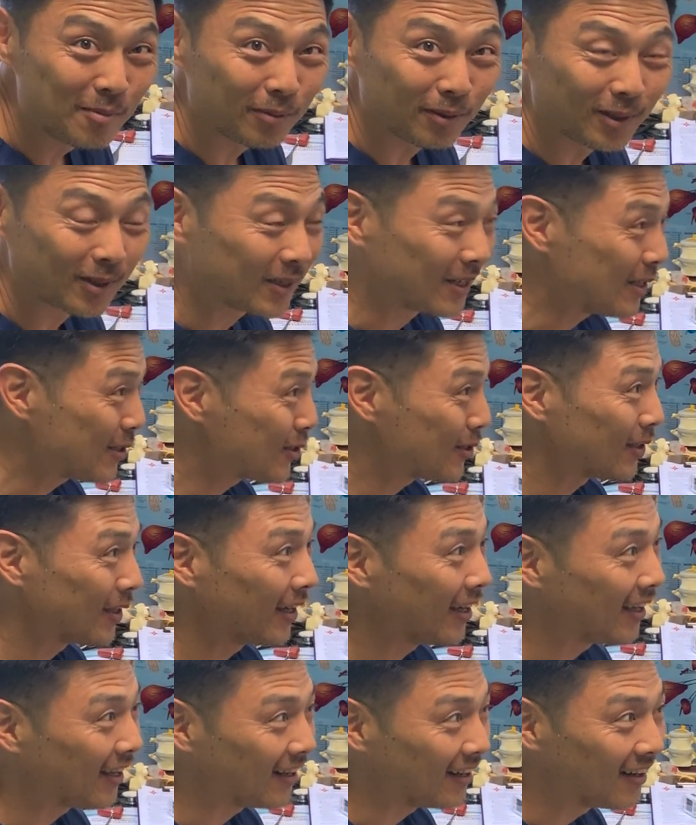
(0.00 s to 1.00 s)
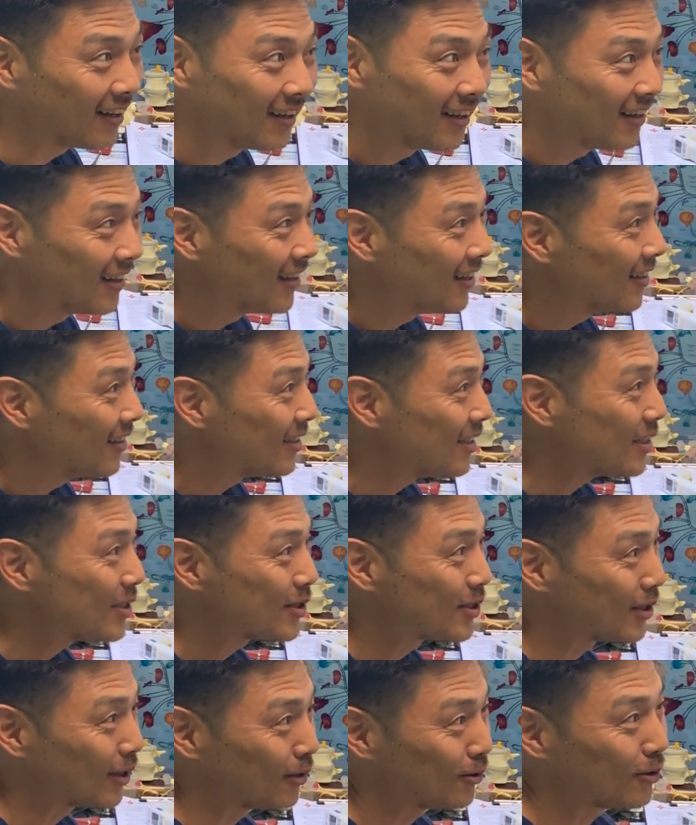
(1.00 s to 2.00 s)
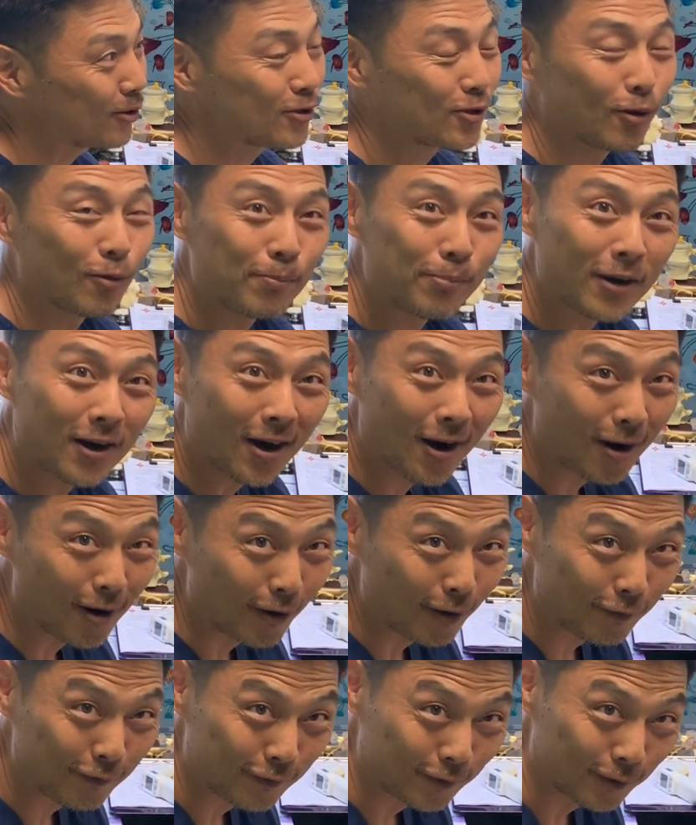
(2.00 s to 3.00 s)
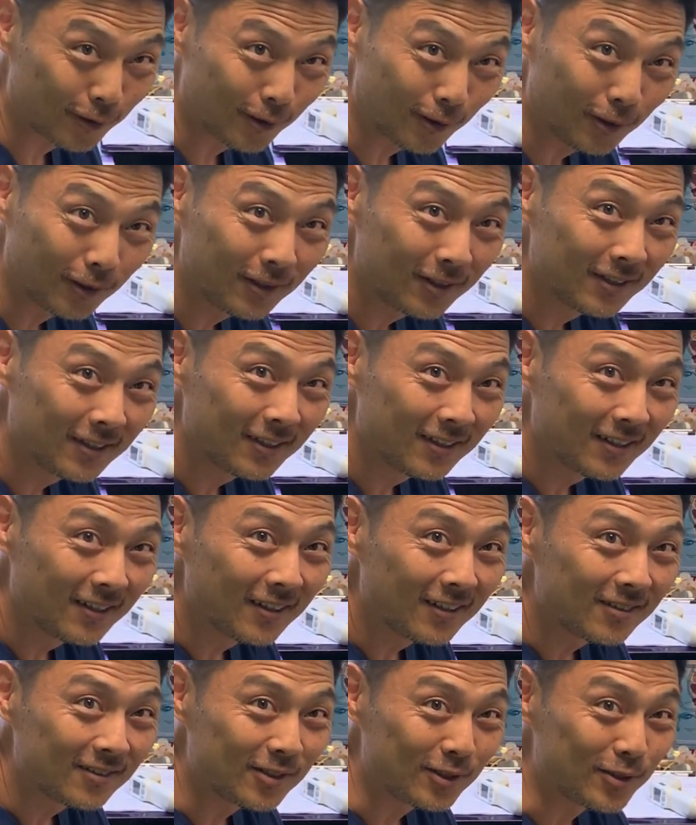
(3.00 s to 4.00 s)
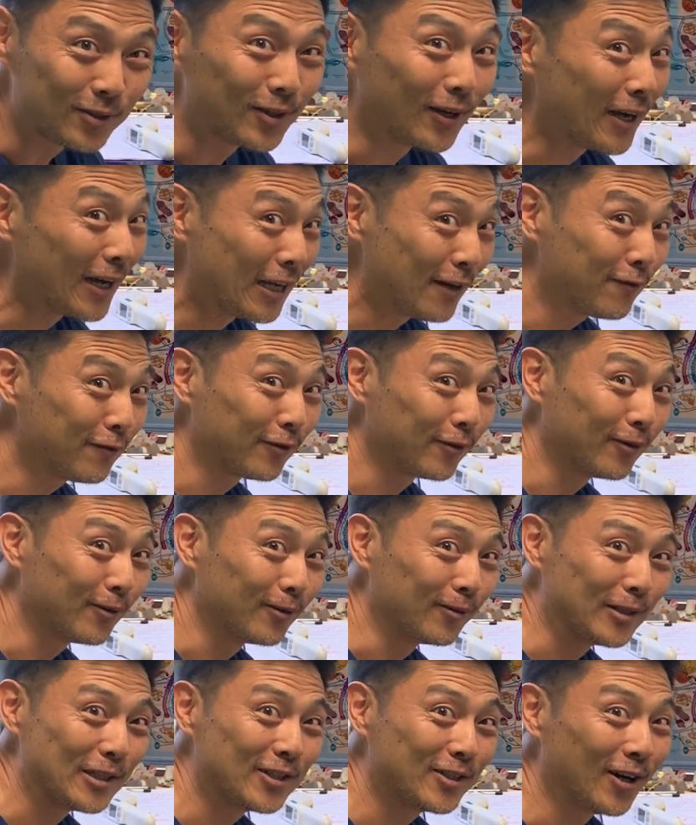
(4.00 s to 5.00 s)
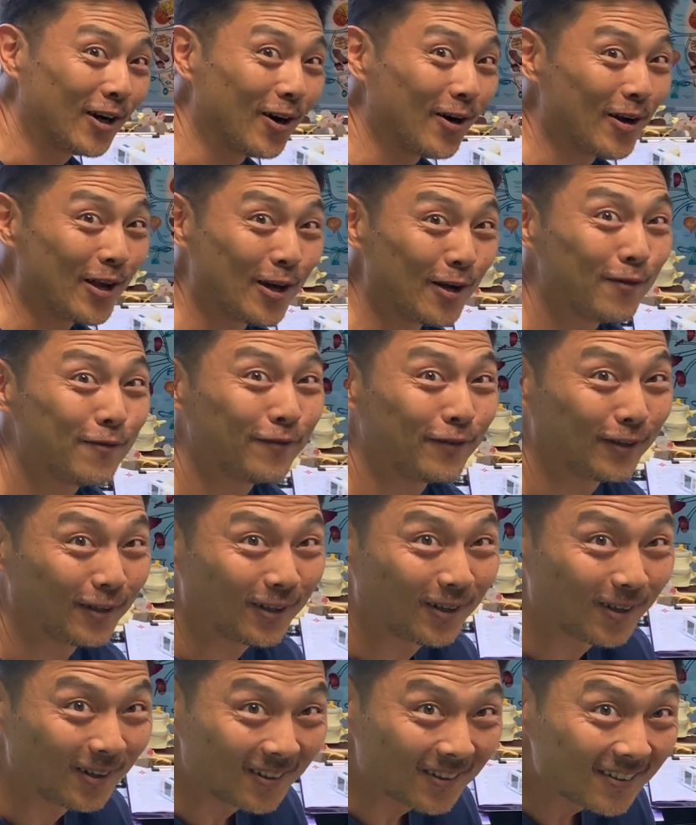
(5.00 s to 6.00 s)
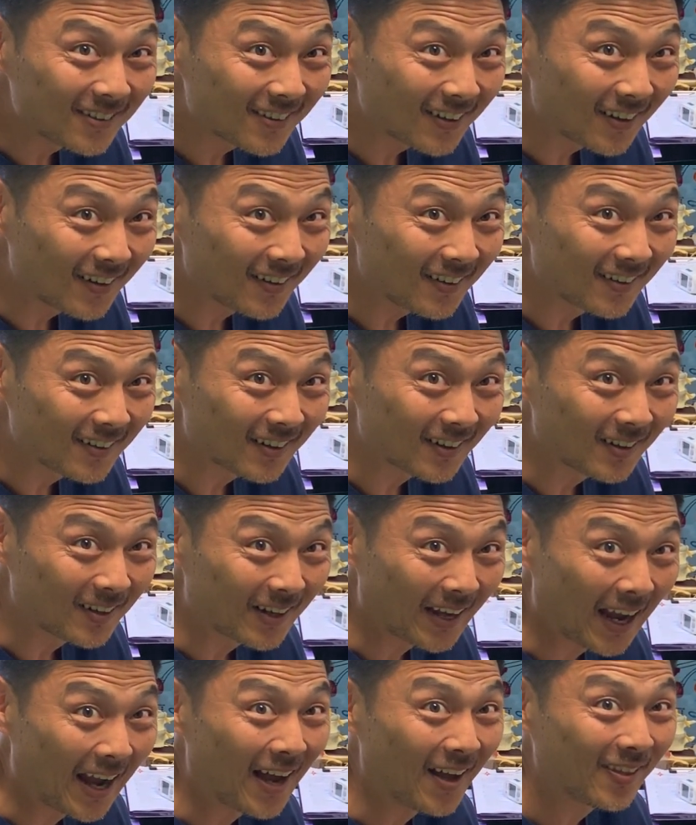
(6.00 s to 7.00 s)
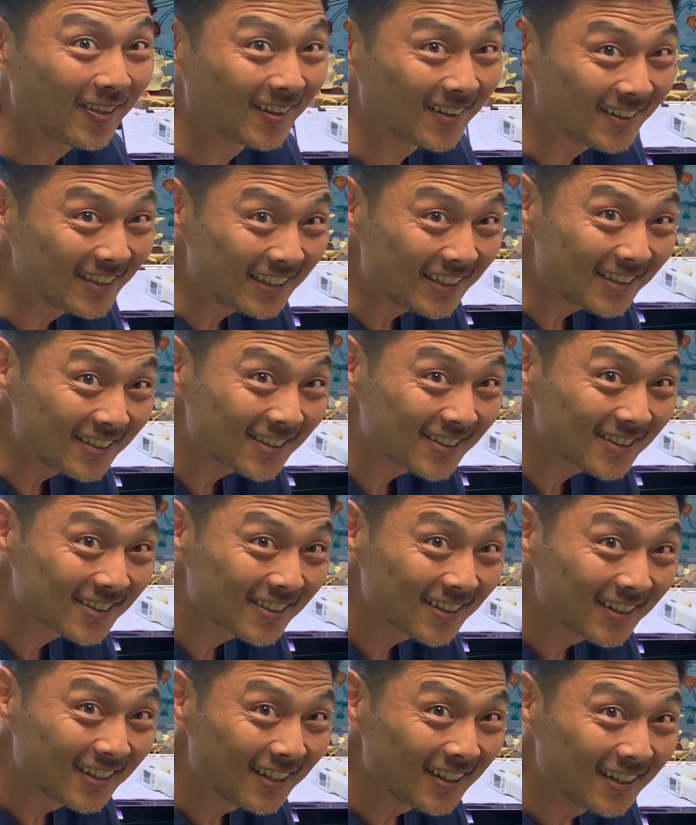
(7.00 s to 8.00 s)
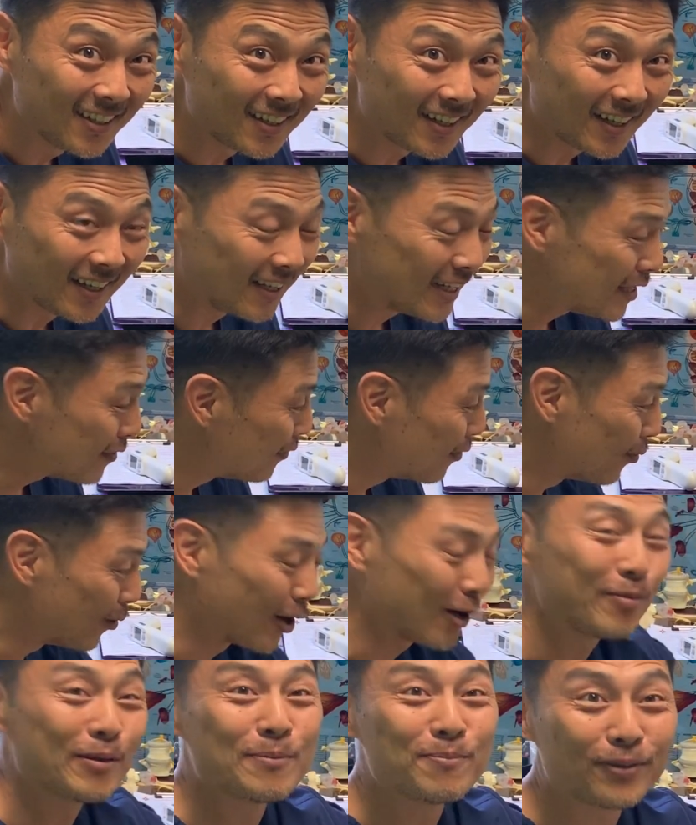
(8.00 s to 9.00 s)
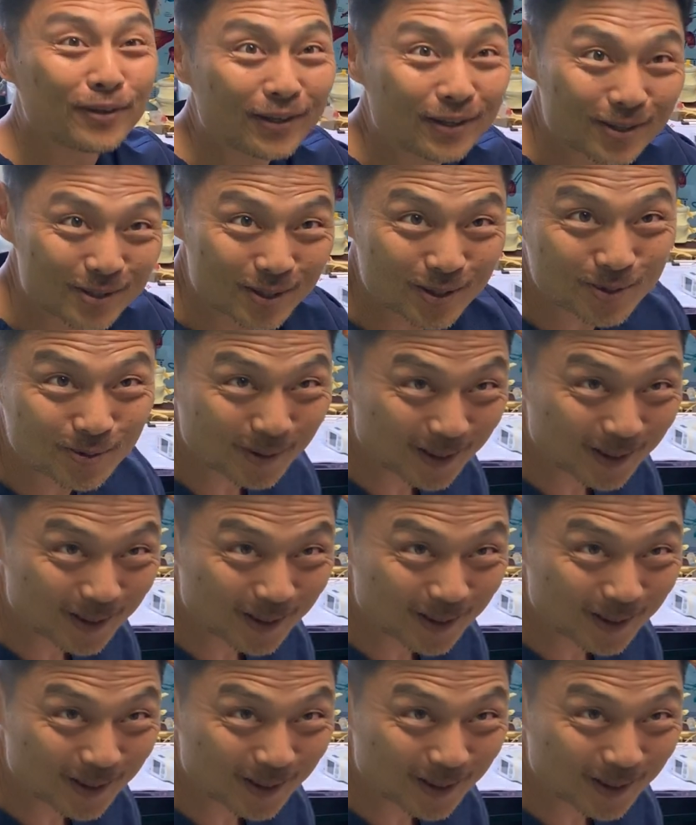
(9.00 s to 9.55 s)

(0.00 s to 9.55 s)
But like I said, these cells are so powerful, designed for retired NFL athletes and even rugby players as